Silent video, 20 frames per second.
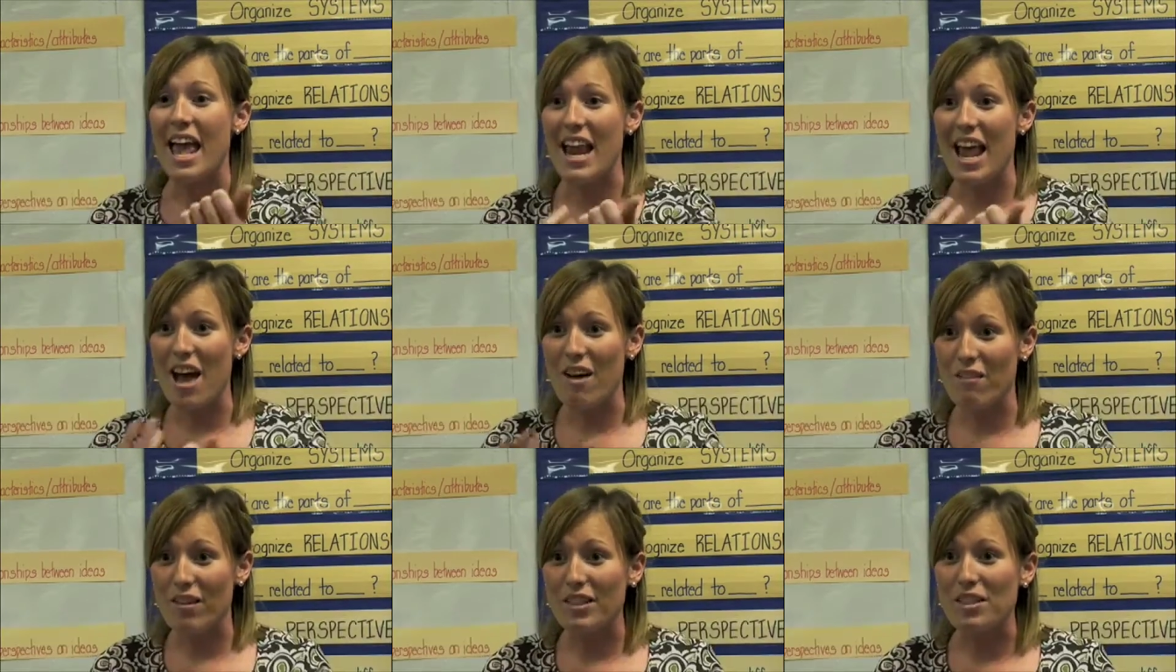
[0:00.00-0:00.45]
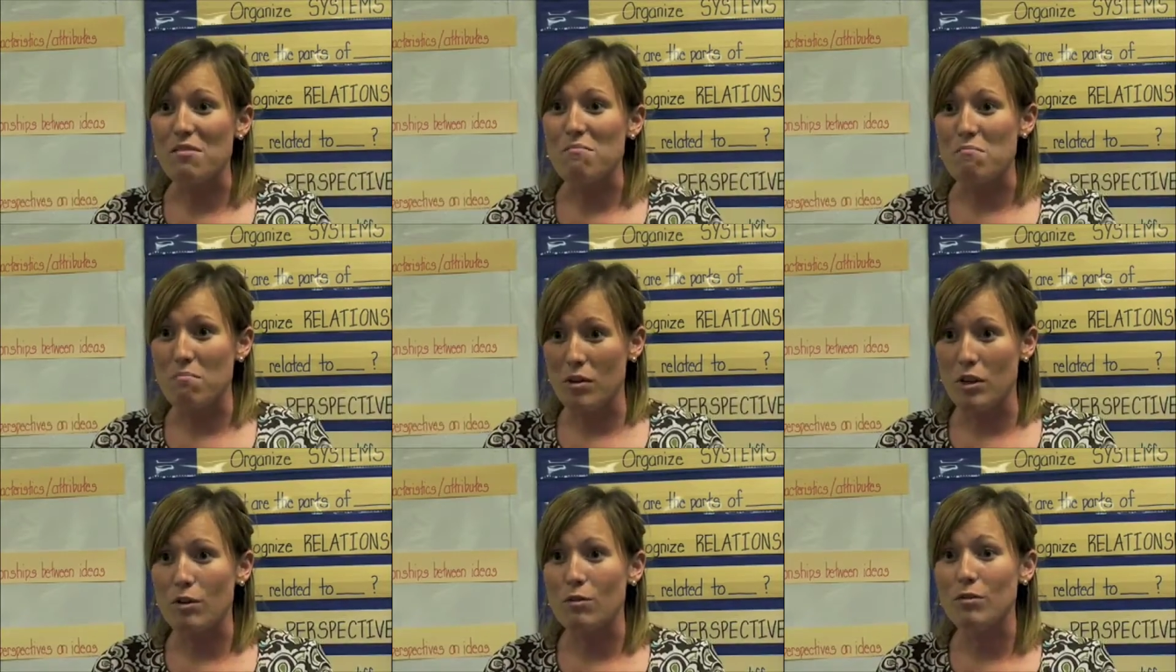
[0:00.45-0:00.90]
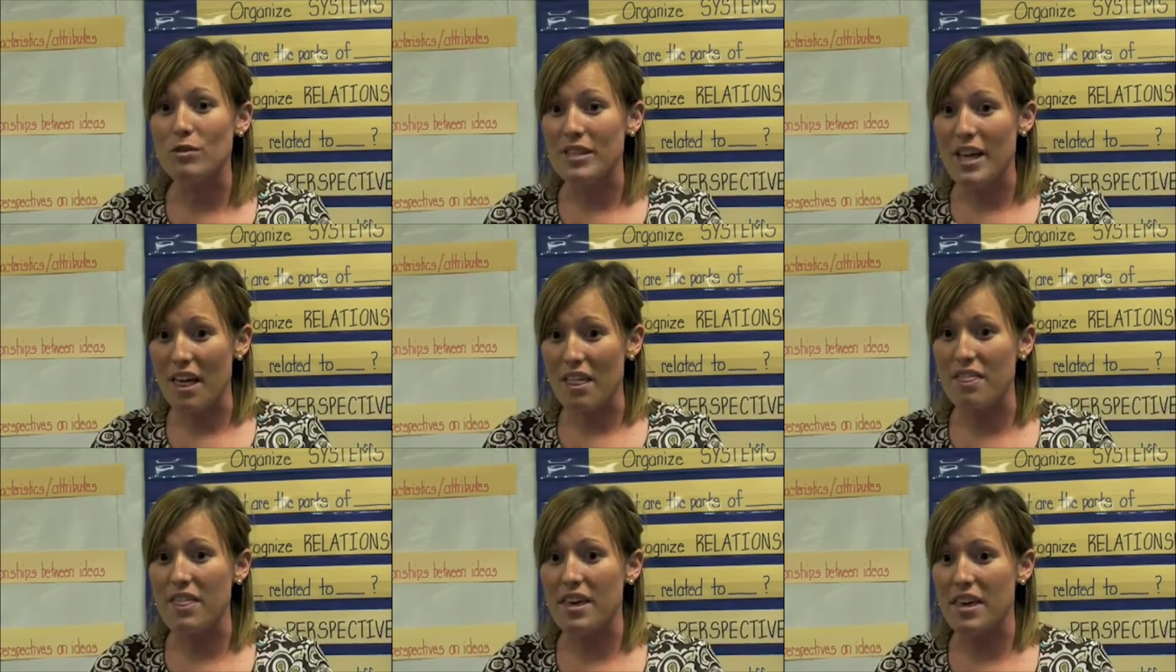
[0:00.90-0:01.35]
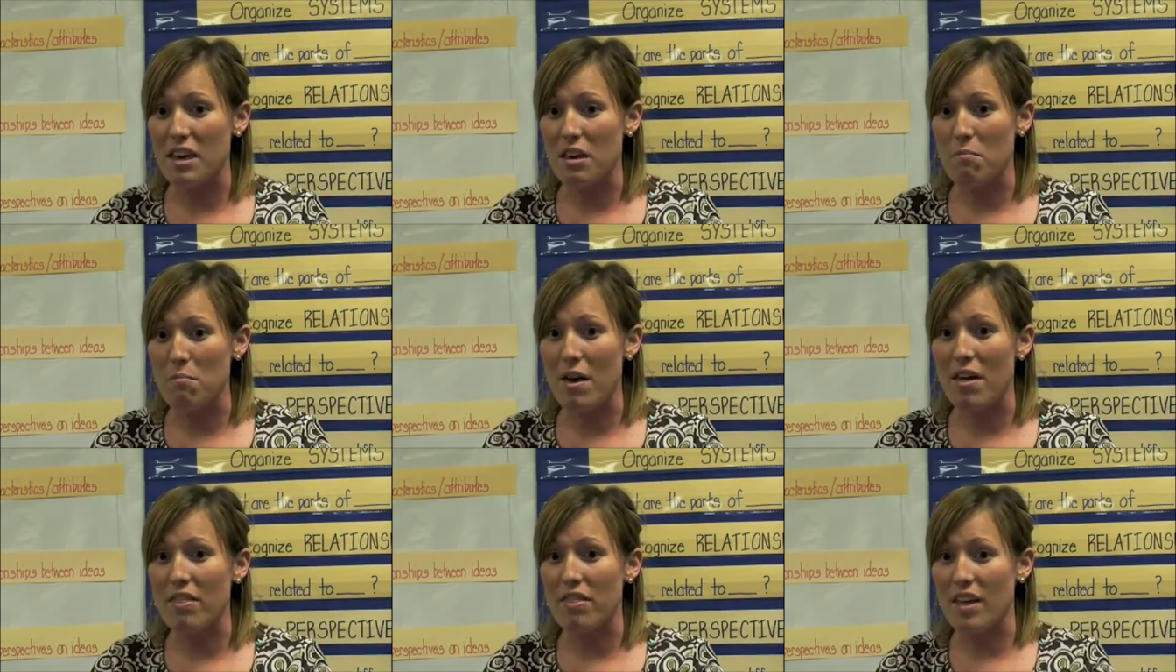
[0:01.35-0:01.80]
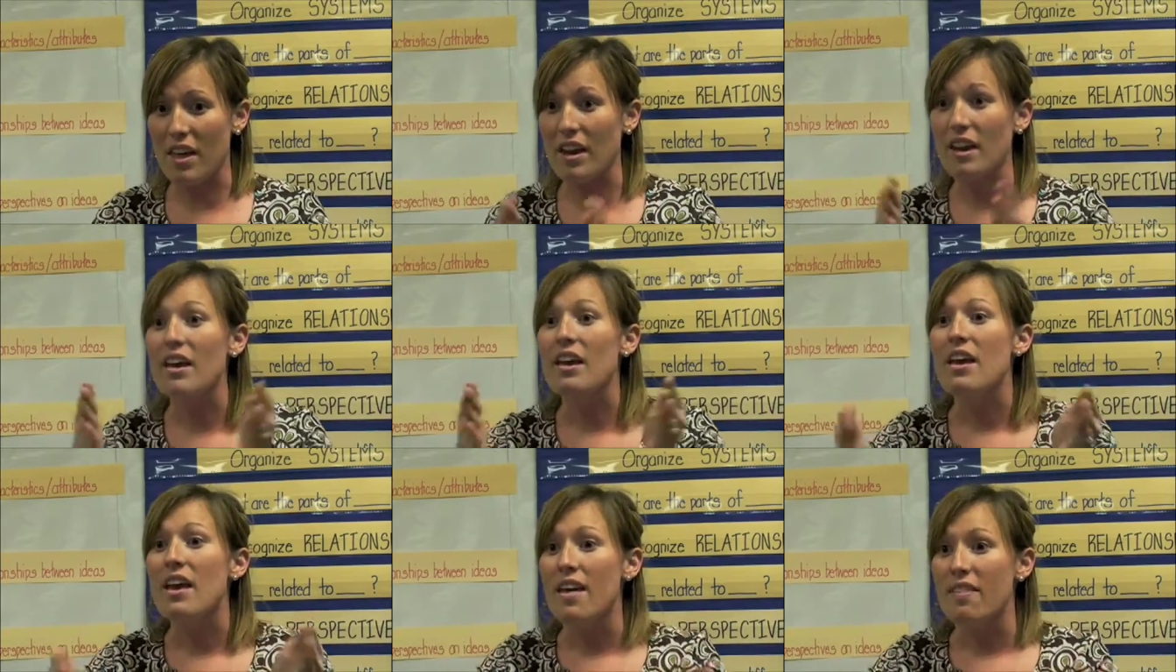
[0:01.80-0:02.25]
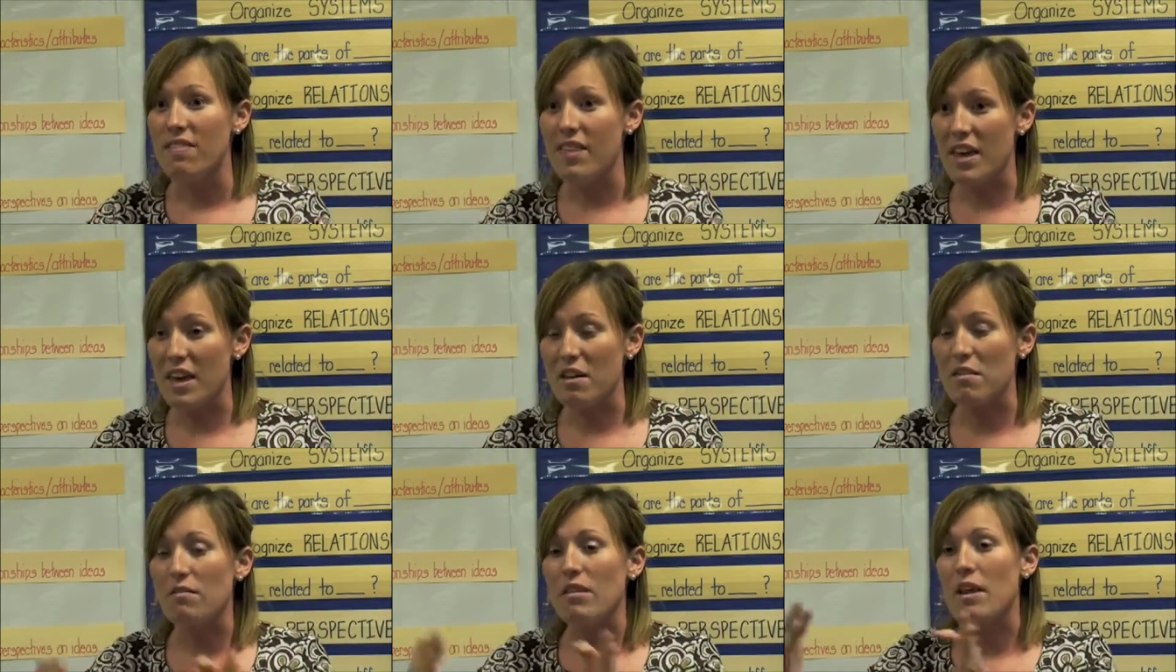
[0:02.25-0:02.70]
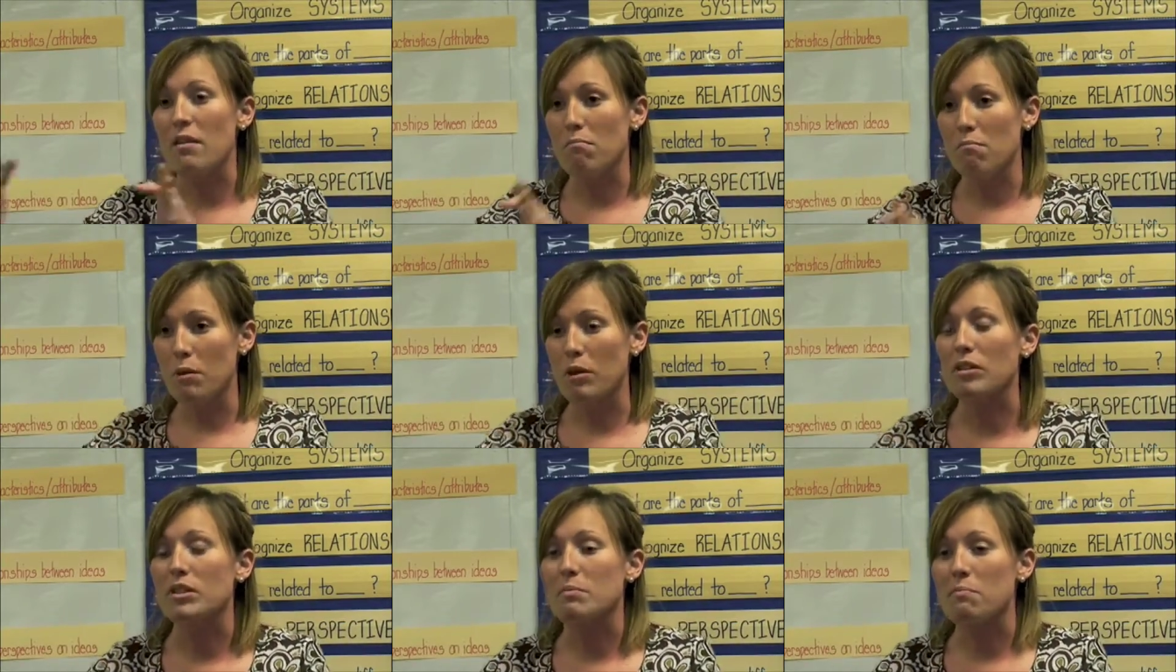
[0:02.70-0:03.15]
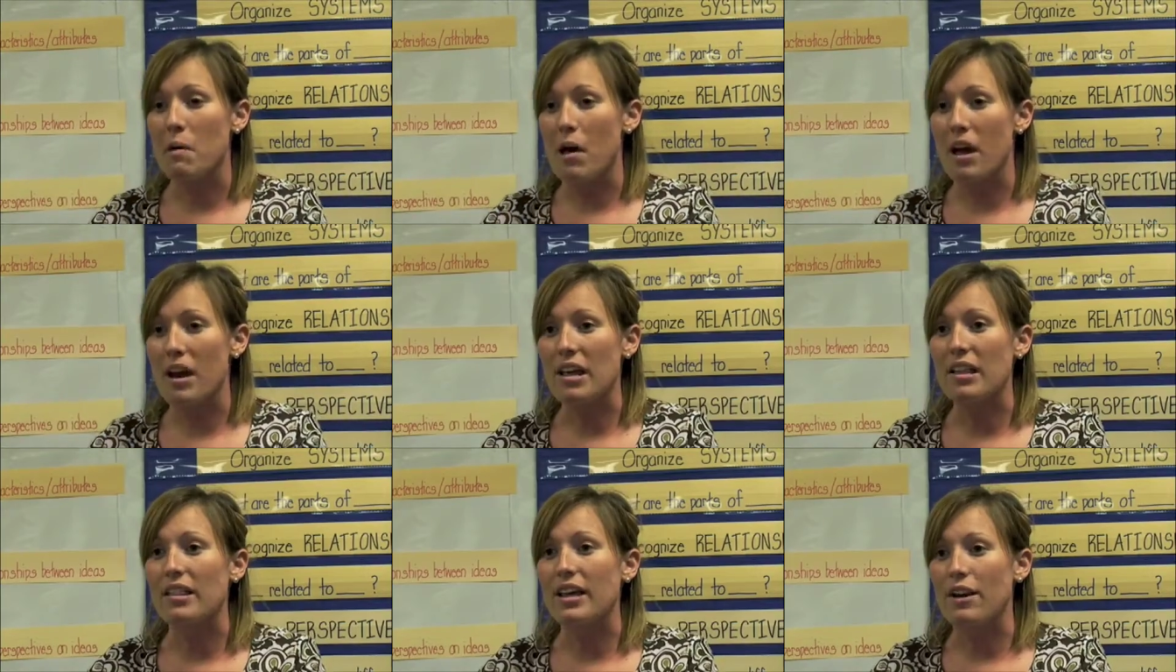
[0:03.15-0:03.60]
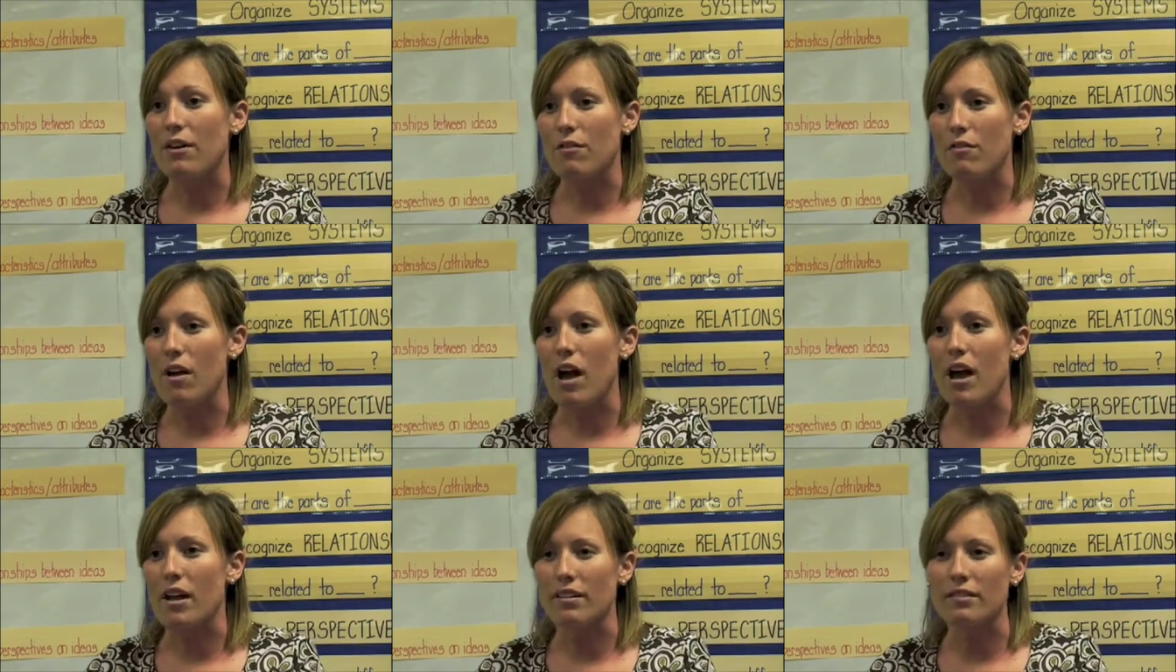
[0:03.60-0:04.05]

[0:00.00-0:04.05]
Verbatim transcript: having them use that thinking method. They can then build upon it later on.